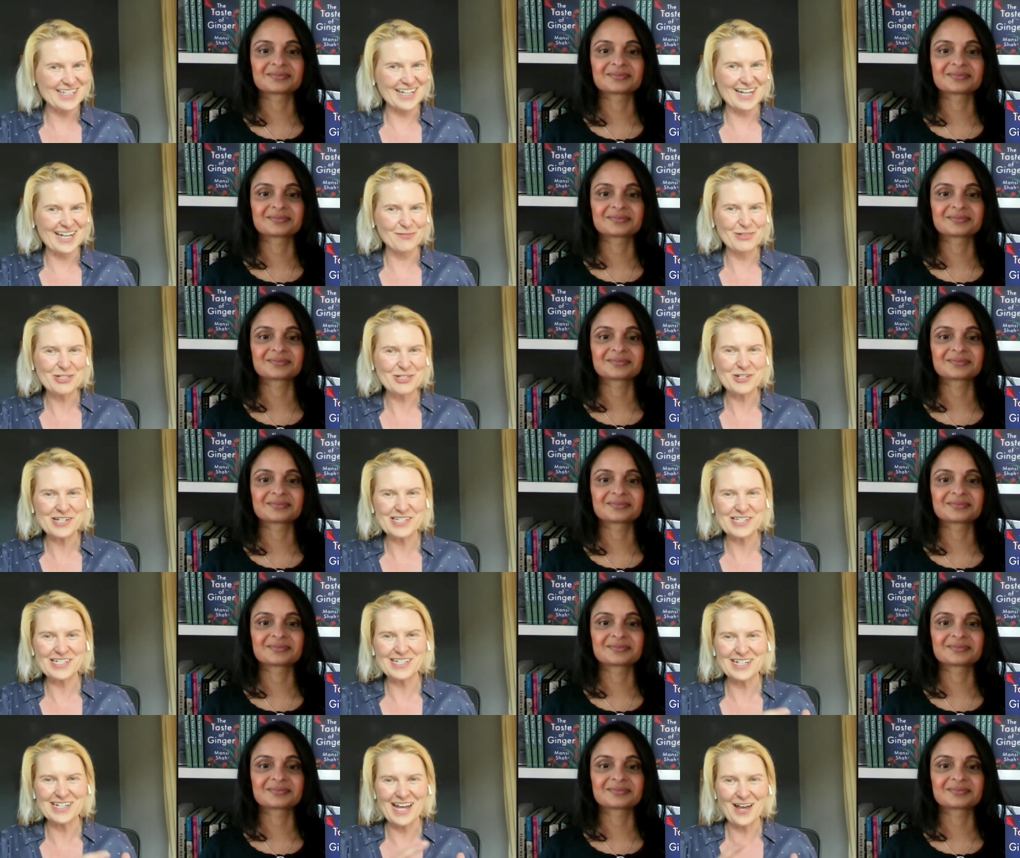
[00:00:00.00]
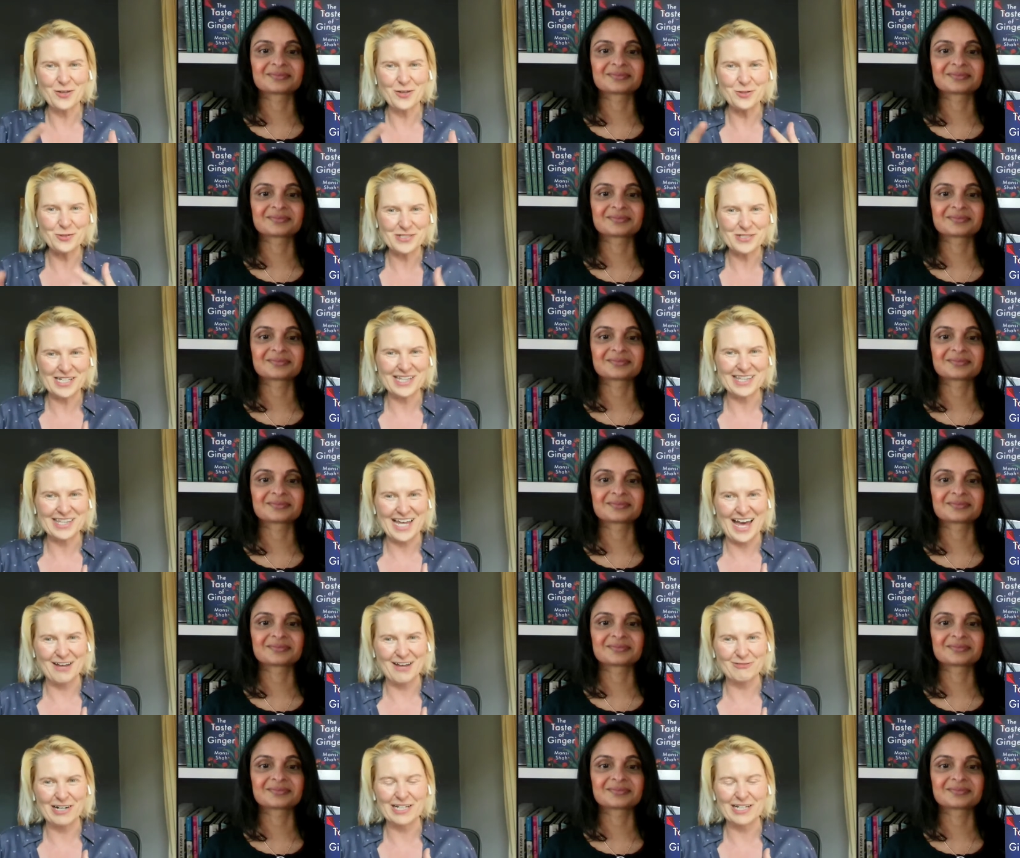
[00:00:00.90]
Speaker 1: And I'm interested in how you did
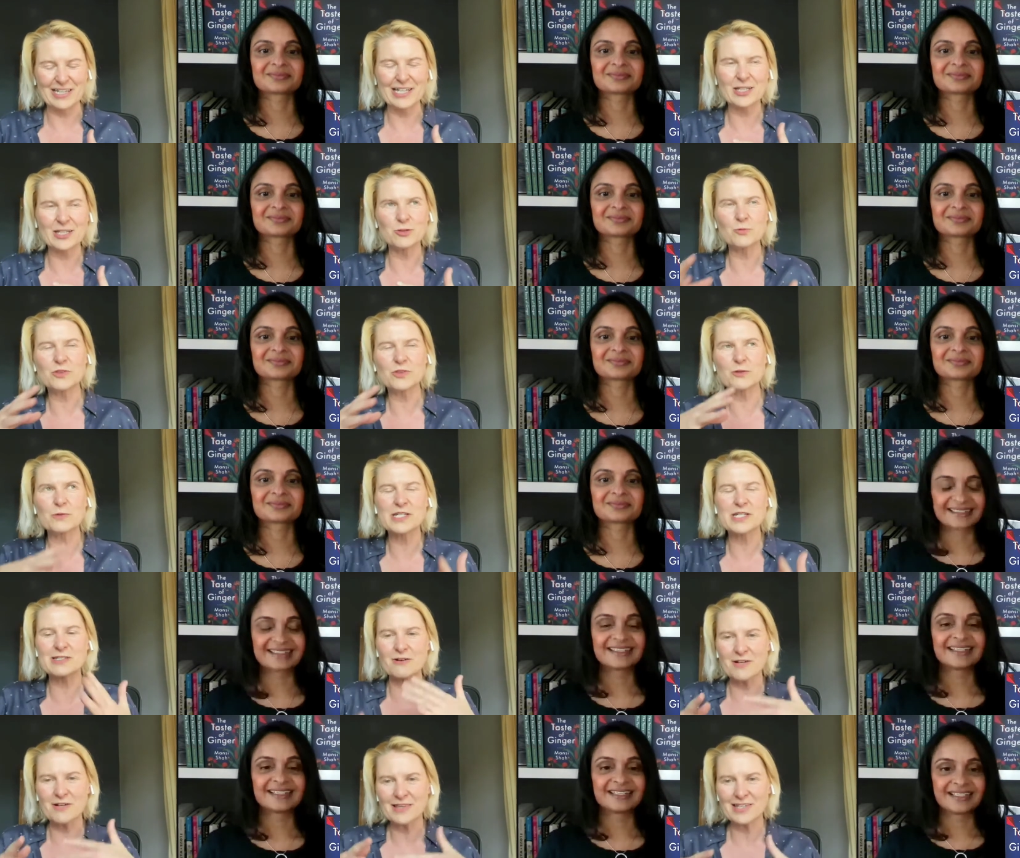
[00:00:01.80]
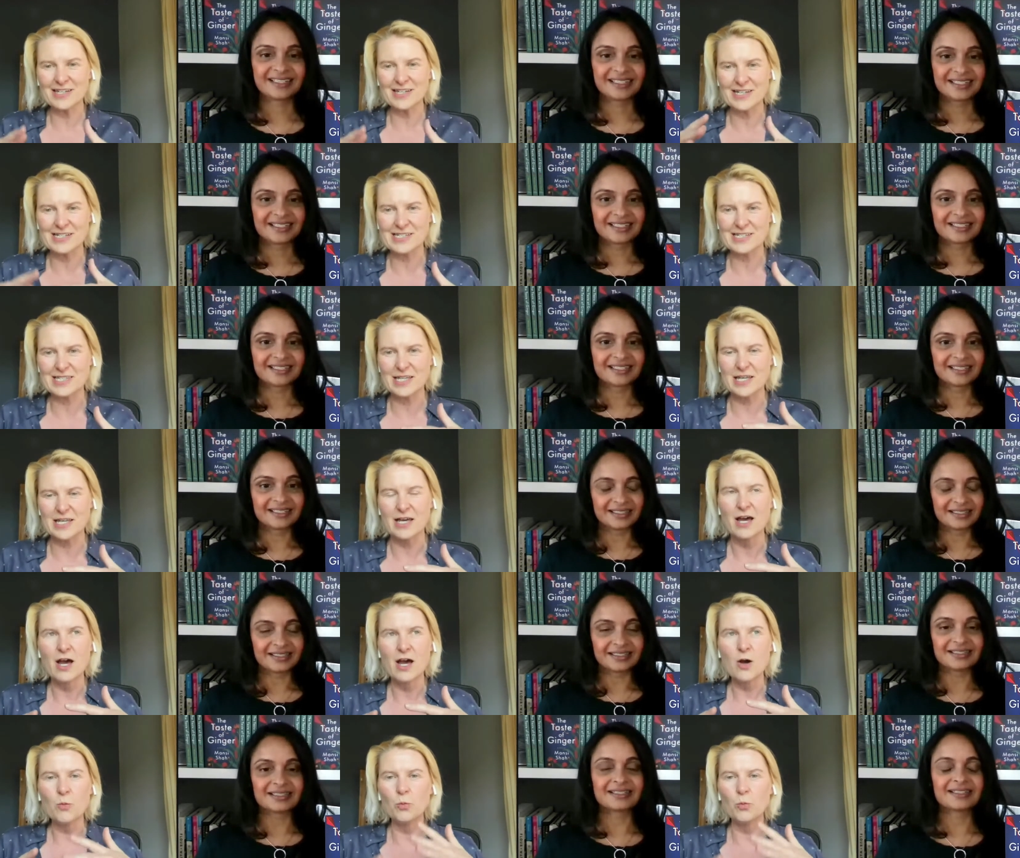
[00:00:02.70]
that, right? Like, there were certain things that
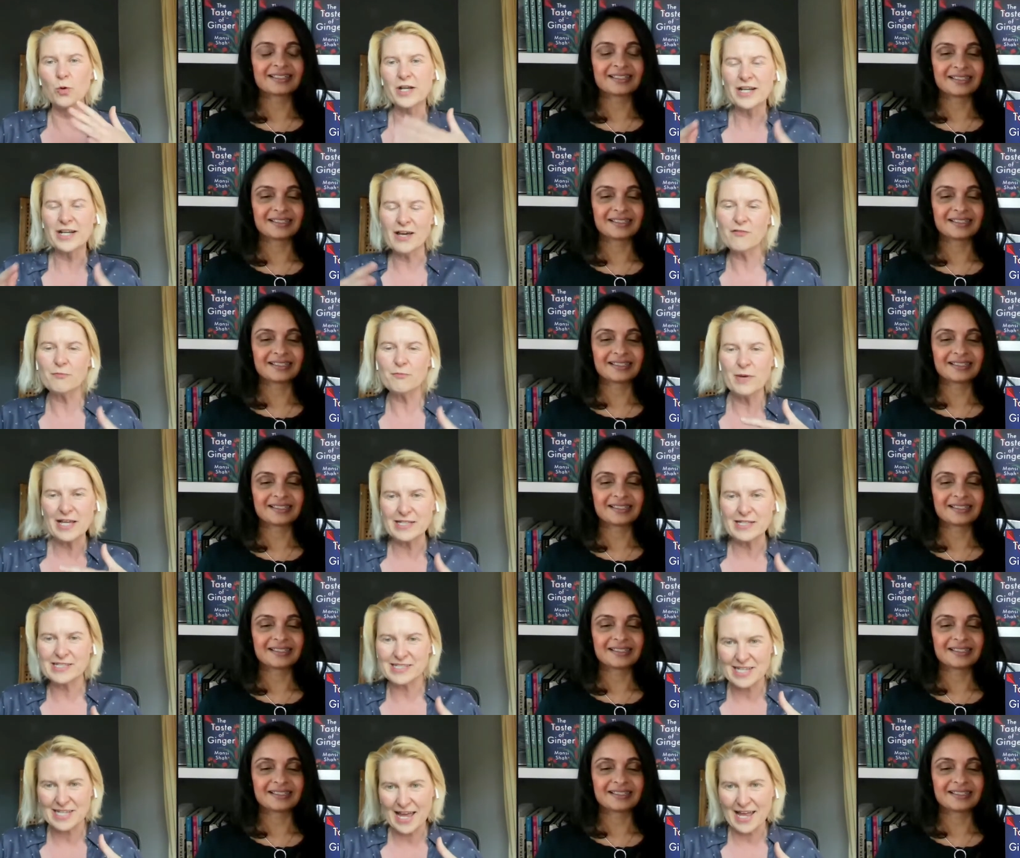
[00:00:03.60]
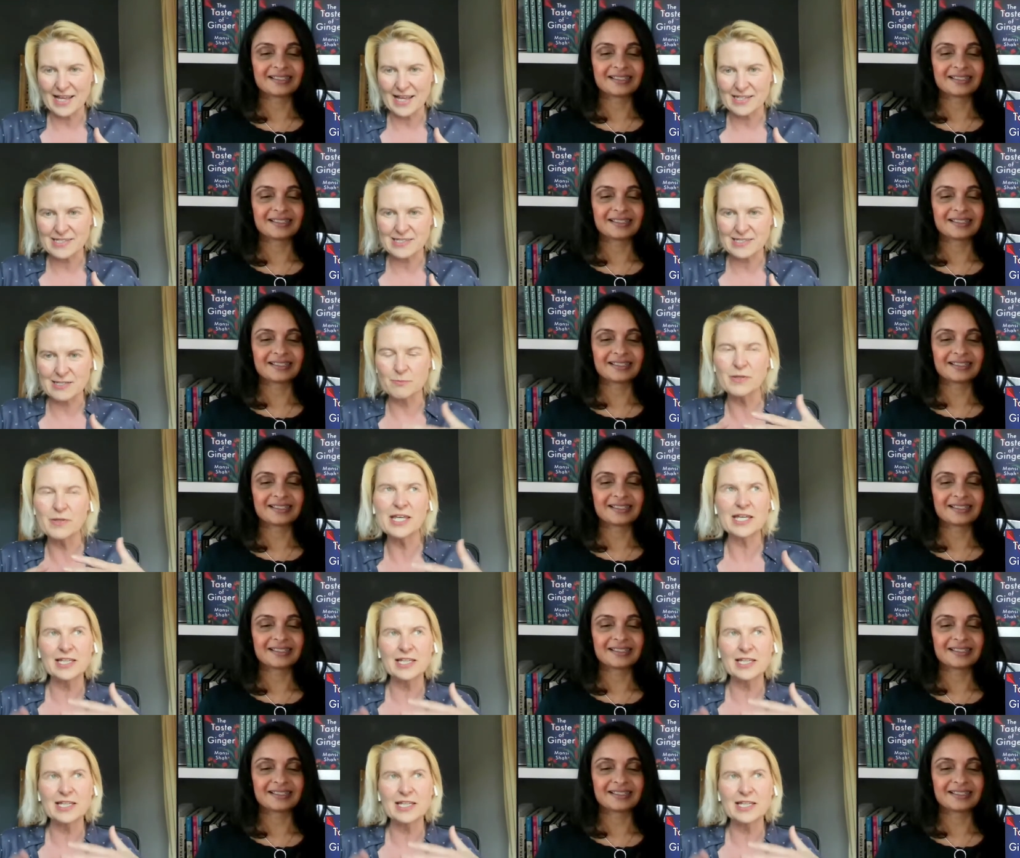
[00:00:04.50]
wouldn't have made sense to me